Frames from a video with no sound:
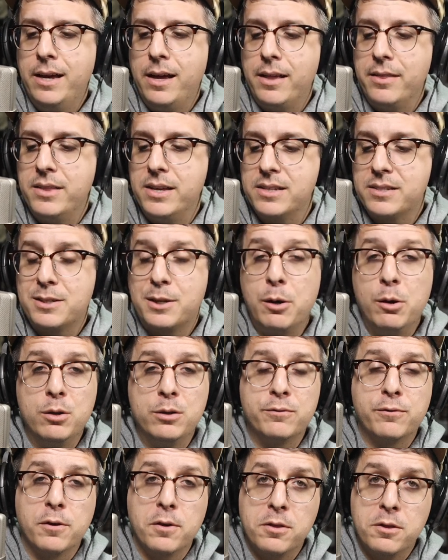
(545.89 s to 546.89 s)
This goes
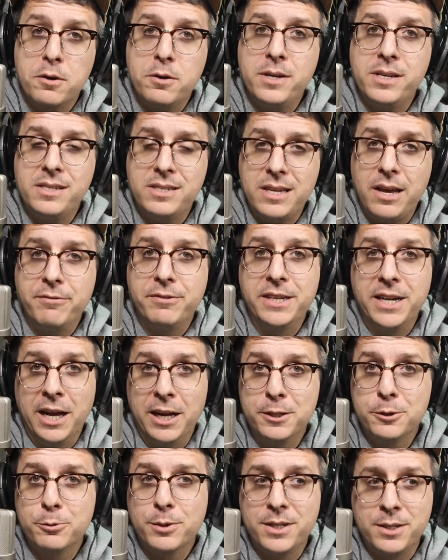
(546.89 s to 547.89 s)
for
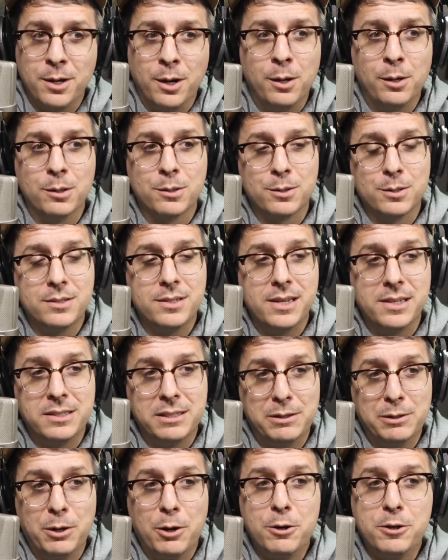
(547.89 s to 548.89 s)
$3,700. It's
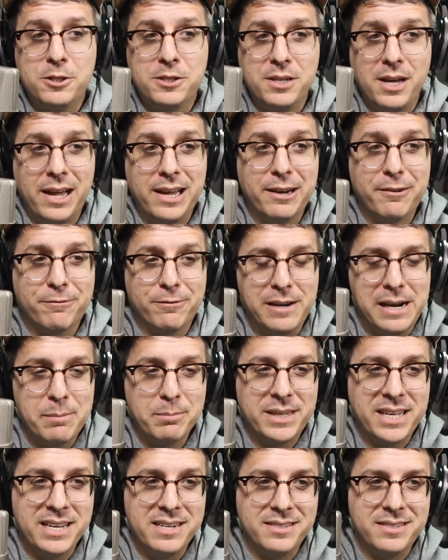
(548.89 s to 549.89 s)
a large diaphragm
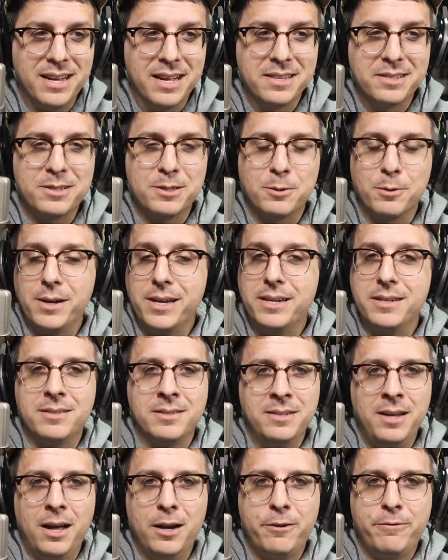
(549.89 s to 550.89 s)
condenser. It is
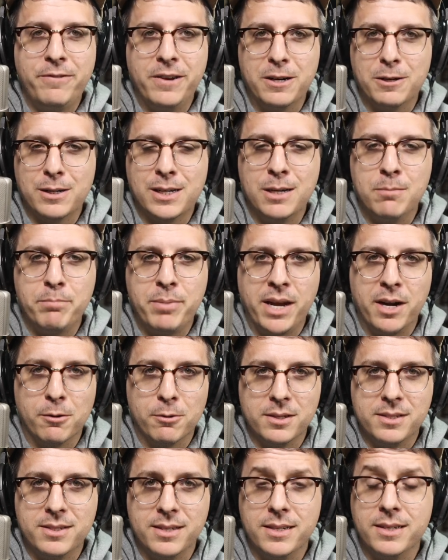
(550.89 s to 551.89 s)
not a fair
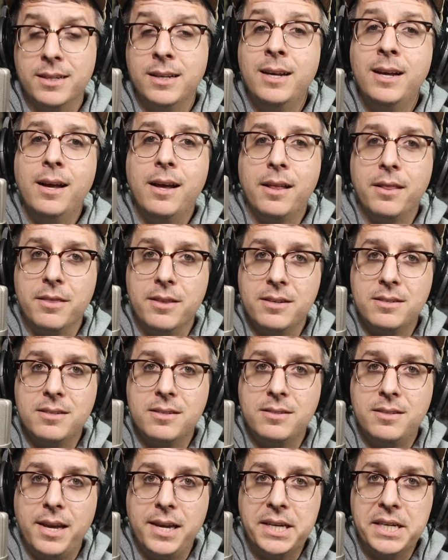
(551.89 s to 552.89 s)
comparison. This
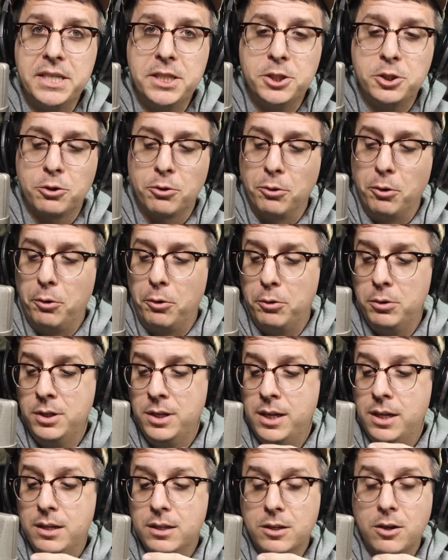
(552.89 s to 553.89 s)
is a control,
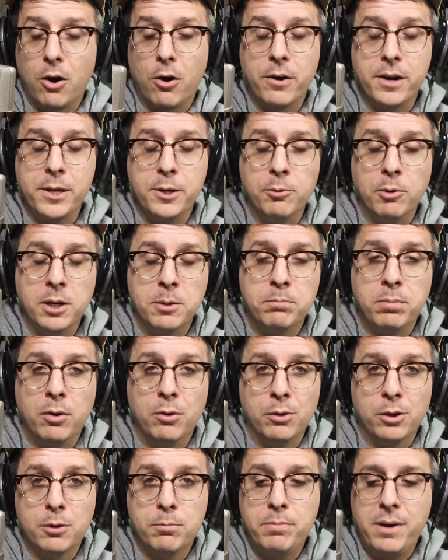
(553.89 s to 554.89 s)
cardioid
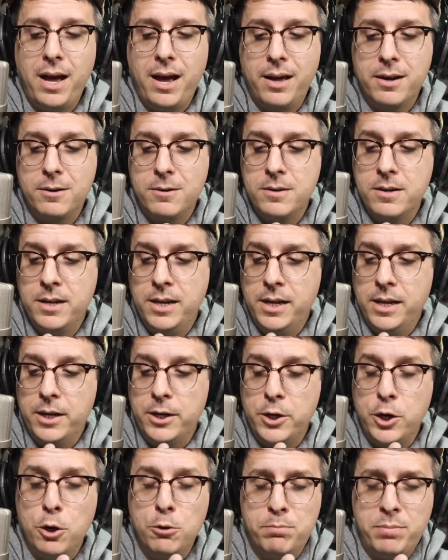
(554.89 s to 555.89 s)
polar pattern,
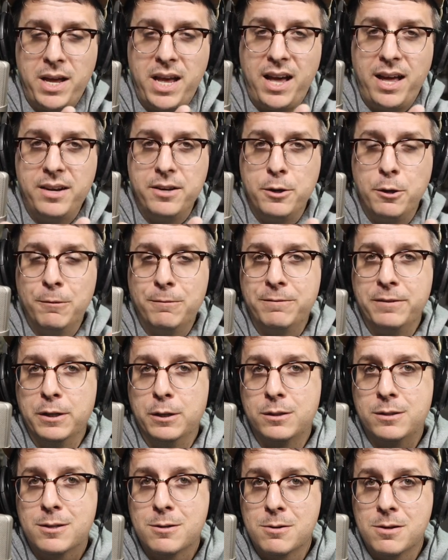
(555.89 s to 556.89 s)
no pad, no
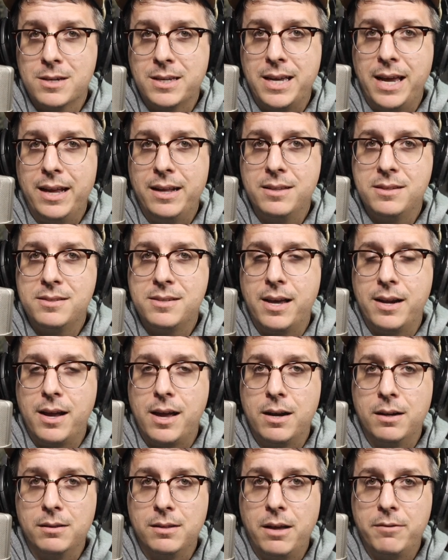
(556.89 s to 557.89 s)
filter, gain set
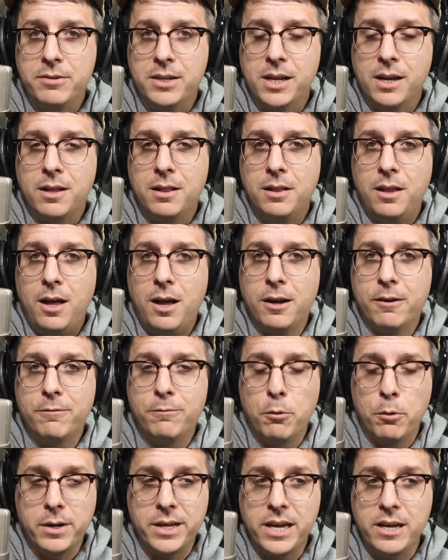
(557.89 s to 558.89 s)
at 11 o'clock,
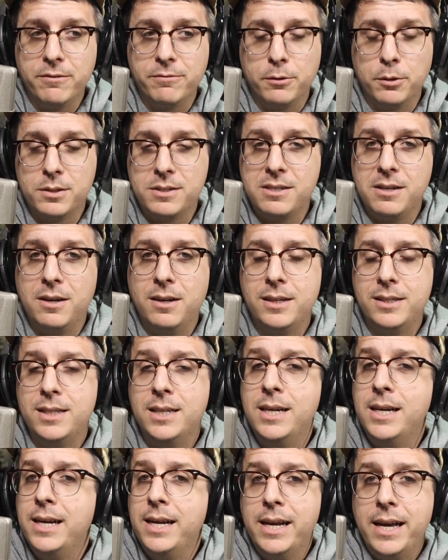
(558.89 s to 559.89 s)
48 volts on,
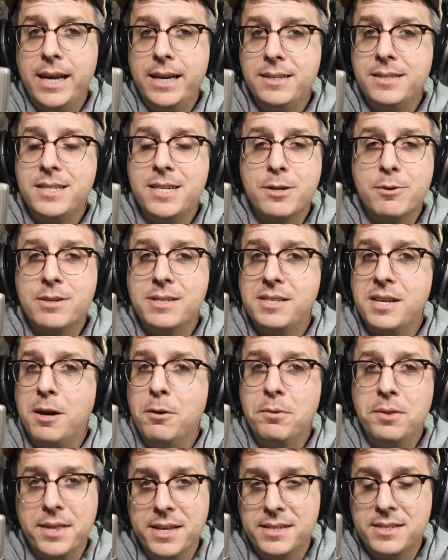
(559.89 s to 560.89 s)
and here is
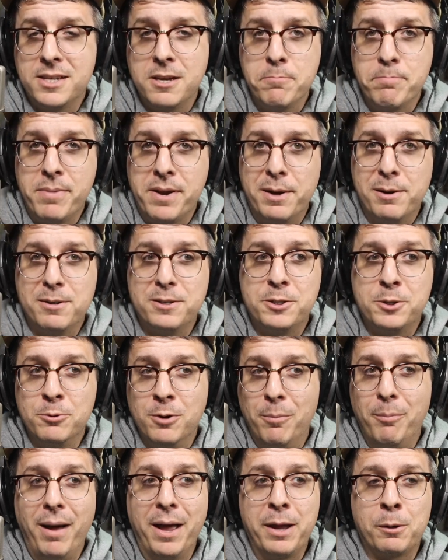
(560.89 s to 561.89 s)
how this compares to
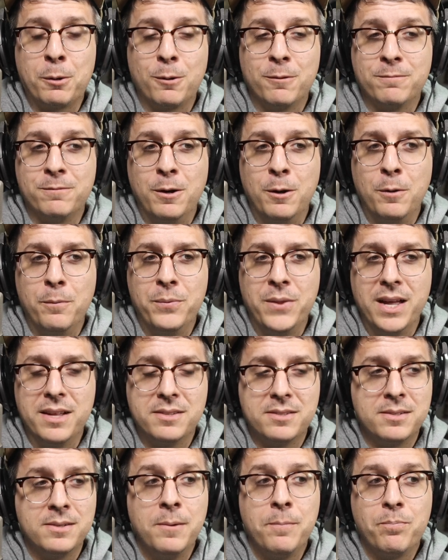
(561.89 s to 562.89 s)
a microphone
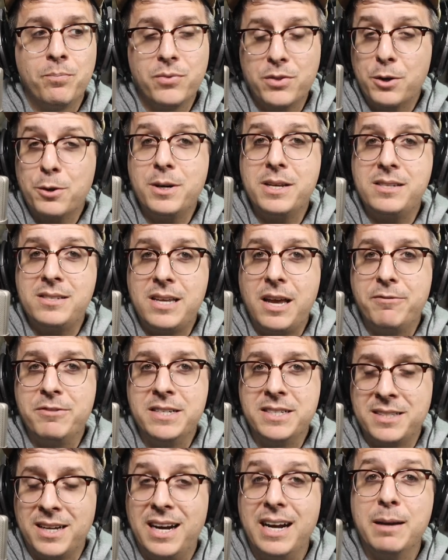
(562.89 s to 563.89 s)
that's
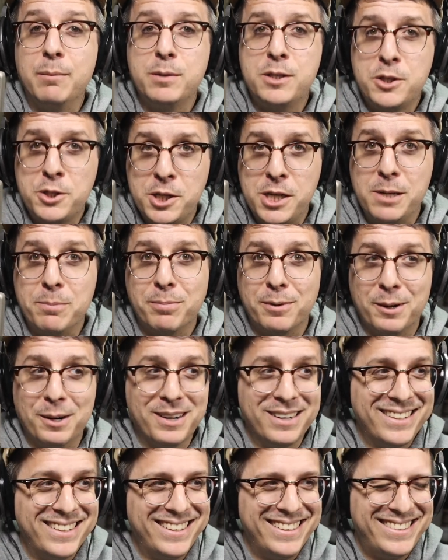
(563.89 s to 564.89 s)
37 times cheaper.
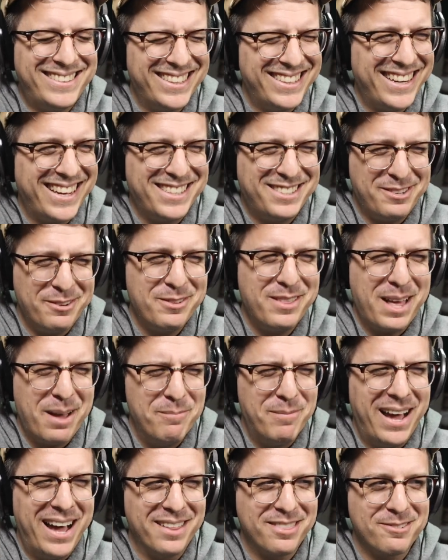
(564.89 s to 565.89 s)
Did I do that
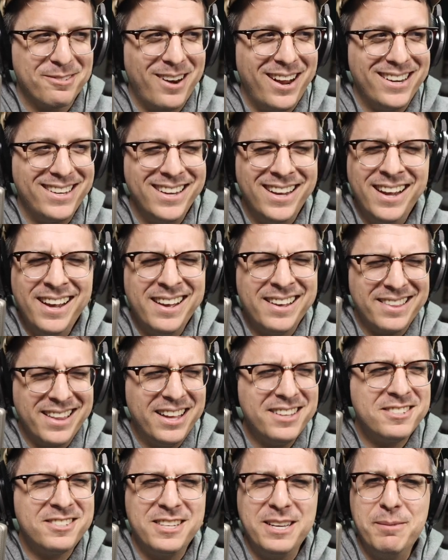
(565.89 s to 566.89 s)
math right?
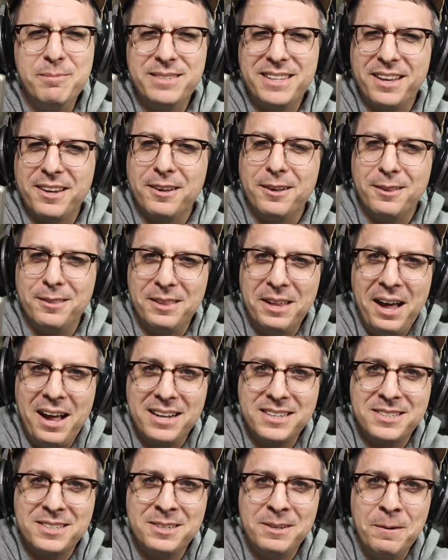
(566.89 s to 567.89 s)
That seems like a
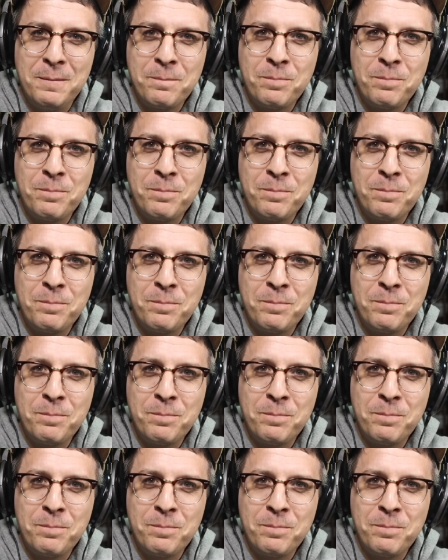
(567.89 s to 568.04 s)
lot.